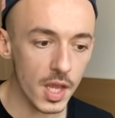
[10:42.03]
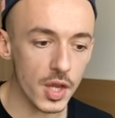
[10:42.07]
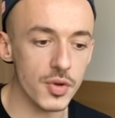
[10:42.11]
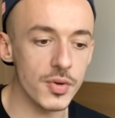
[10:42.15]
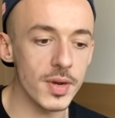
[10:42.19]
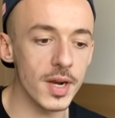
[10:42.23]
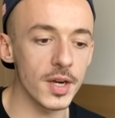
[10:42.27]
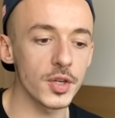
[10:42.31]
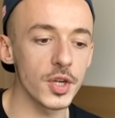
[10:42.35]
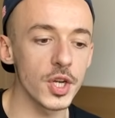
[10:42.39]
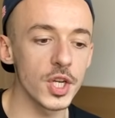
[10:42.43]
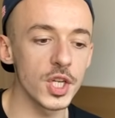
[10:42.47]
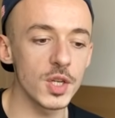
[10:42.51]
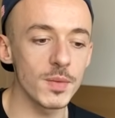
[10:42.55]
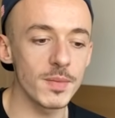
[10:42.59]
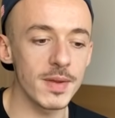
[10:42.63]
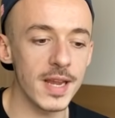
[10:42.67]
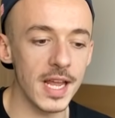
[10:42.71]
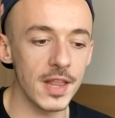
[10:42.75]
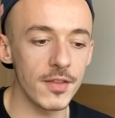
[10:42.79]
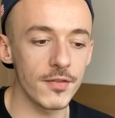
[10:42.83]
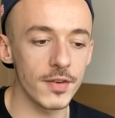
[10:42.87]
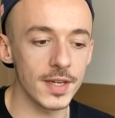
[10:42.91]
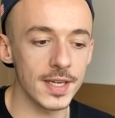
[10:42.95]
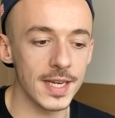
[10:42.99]
You are going to
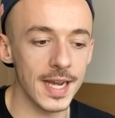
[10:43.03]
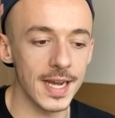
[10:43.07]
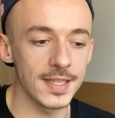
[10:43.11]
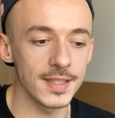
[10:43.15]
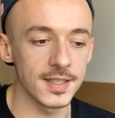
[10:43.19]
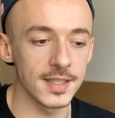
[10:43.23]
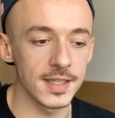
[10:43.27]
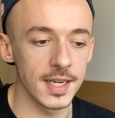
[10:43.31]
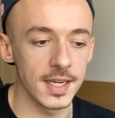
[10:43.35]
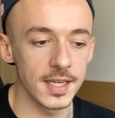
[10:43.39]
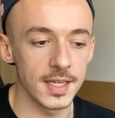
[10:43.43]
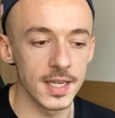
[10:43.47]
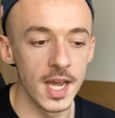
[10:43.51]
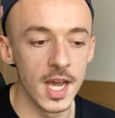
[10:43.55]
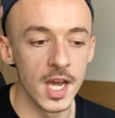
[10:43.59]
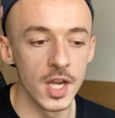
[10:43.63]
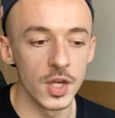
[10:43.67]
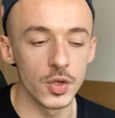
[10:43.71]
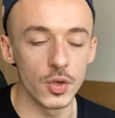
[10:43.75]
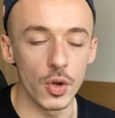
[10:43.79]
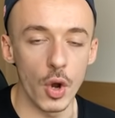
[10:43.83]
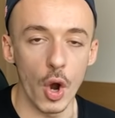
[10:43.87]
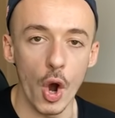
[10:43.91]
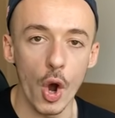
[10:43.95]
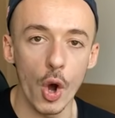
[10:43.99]
be advertising it
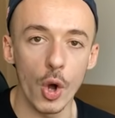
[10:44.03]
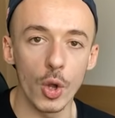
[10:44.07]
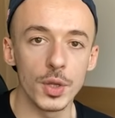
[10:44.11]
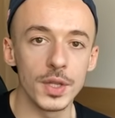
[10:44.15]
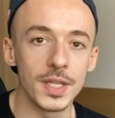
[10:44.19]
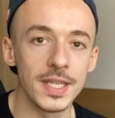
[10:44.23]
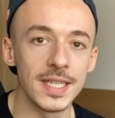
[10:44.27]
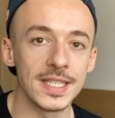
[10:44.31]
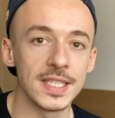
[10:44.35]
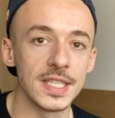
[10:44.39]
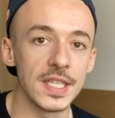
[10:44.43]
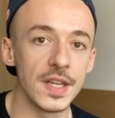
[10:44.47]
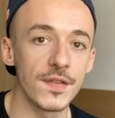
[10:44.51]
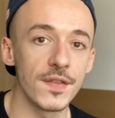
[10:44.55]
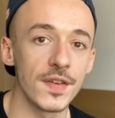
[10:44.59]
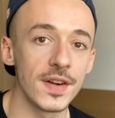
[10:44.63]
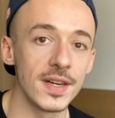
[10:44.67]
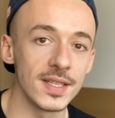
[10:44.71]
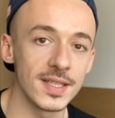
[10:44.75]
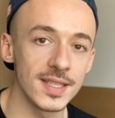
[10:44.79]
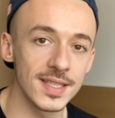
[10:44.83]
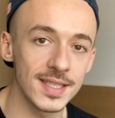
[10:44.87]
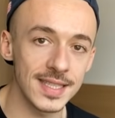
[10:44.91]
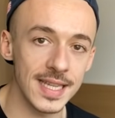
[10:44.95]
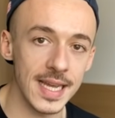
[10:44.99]
to all these
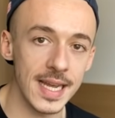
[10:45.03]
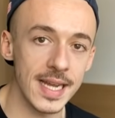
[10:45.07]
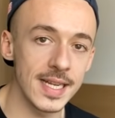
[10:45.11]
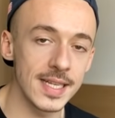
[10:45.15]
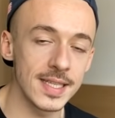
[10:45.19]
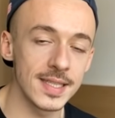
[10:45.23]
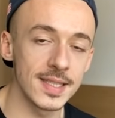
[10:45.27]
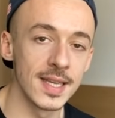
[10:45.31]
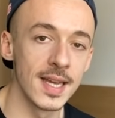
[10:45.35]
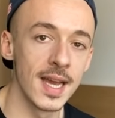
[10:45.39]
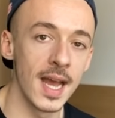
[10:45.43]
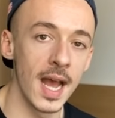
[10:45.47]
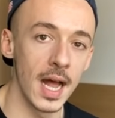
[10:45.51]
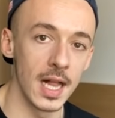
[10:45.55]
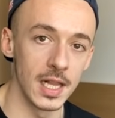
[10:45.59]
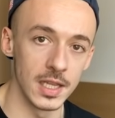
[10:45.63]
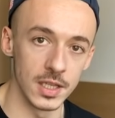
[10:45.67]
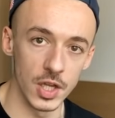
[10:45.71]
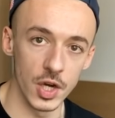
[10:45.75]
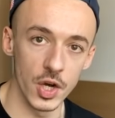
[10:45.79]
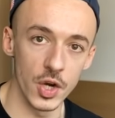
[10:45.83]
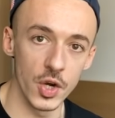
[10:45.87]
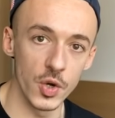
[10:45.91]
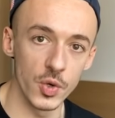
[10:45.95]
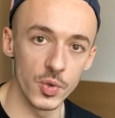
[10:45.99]
different states
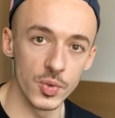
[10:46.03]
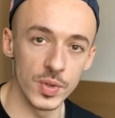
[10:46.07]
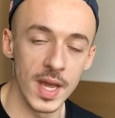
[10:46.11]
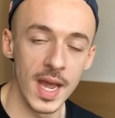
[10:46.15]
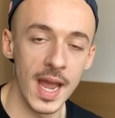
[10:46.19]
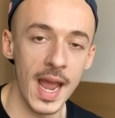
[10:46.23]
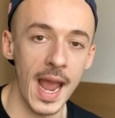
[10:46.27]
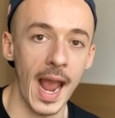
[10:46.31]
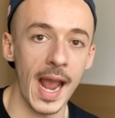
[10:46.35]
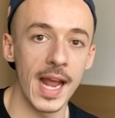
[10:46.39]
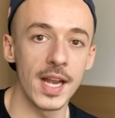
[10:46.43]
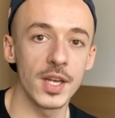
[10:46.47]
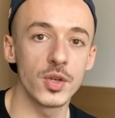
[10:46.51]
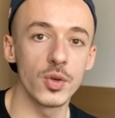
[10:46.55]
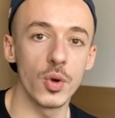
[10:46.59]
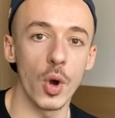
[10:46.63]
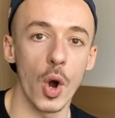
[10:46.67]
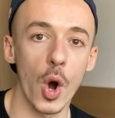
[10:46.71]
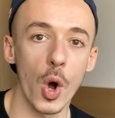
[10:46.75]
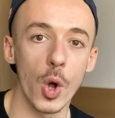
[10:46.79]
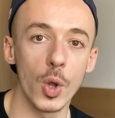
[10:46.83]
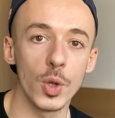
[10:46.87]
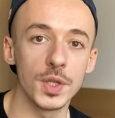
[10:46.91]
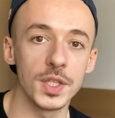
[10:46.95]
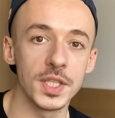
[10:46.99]
alone and to
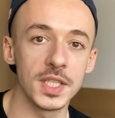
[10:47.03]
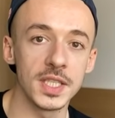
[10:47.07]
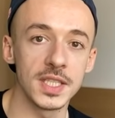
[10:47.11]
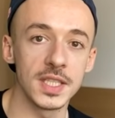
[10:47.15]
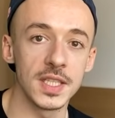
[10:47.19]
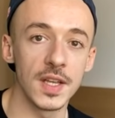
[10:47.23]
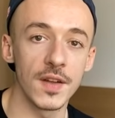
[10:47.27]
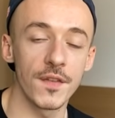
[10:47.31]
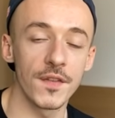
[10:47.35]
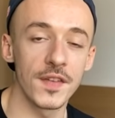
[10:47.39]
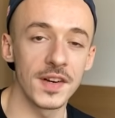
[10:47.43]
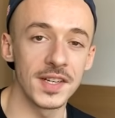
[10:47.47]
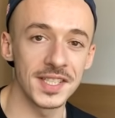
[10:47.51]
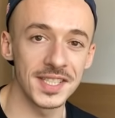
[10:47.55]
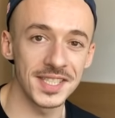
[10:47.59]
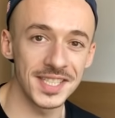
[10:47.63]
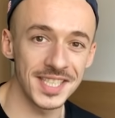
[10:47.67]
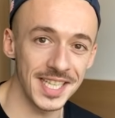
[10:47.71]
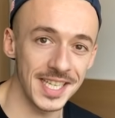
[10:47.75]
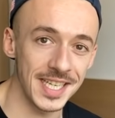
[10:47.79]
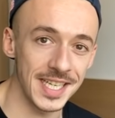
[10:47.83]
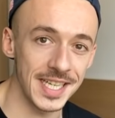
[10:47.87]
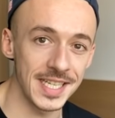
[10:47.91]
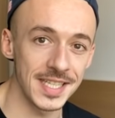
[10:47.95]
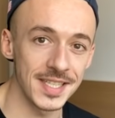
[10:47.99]
all these different
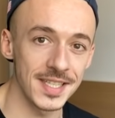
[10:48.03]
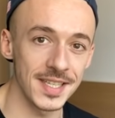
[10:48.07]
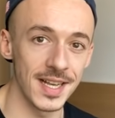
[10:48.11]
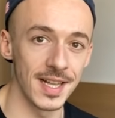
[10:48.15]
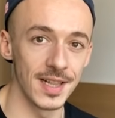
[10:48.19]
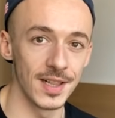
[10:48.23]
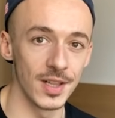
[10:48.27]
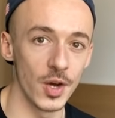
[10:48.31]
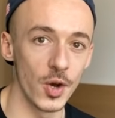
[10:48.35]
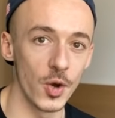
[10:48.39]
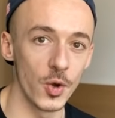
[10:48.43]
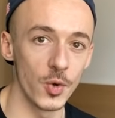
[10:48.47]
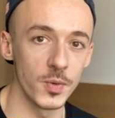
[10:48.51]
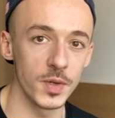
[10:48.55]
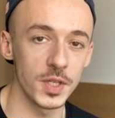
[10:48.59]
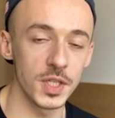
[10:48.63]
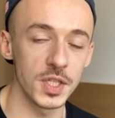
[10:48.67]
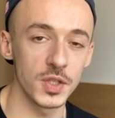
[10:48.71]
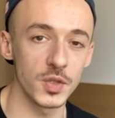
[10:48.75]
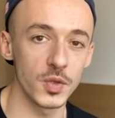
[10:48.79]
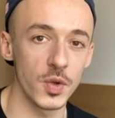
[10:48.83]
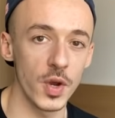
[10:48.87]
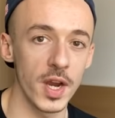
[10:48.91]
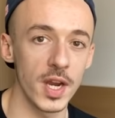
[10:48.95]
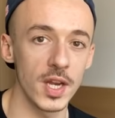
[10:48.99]
cities alone, which
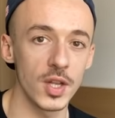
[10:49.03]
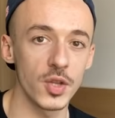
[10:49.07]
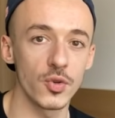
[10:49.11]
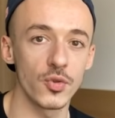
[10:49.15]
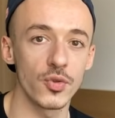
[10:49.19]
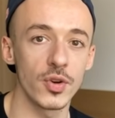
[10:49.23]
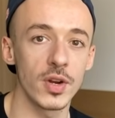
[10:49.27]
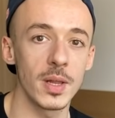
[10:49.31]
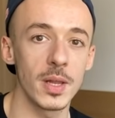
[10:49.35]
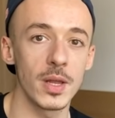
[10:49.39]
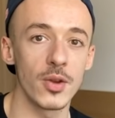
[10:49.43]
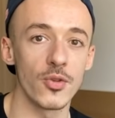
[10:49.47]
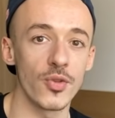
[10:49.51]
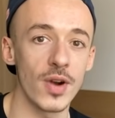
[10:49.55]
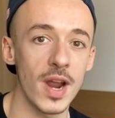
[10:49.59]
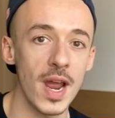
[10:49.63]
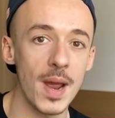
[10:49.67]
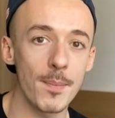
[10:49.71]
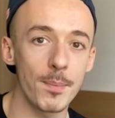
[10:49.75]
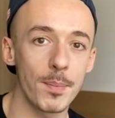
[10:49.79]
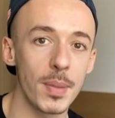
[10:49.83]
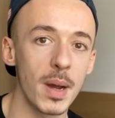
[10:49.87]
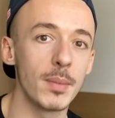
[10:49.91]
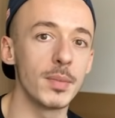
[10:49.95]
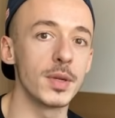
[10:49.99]
is going to really
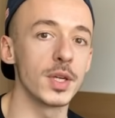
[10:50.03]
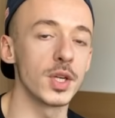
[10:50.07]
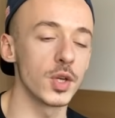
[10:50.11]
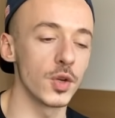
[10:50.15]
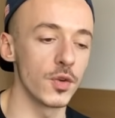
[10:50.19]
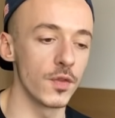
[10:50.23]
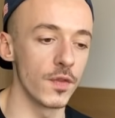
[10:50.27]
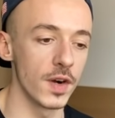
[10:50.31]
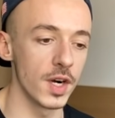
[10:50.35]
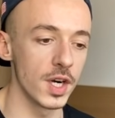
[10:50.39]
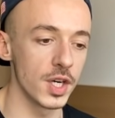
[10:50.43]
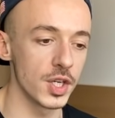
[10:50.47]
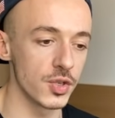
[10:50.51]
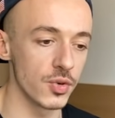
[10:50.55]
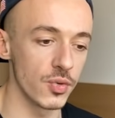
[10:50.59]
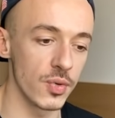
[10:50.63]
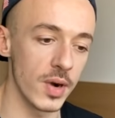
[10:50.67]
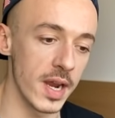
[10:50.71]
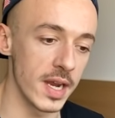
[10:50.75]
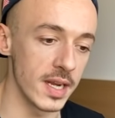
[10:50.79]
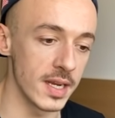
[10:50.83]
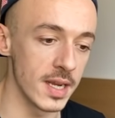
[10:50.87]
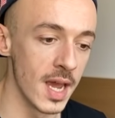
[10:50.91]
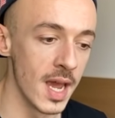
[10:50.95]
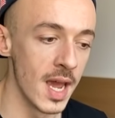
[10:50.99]
ramp up the conversion
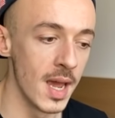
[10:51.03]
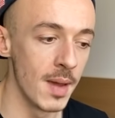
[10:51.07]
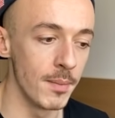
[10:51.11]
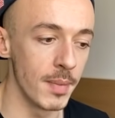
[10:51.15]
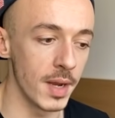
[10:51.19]
rate,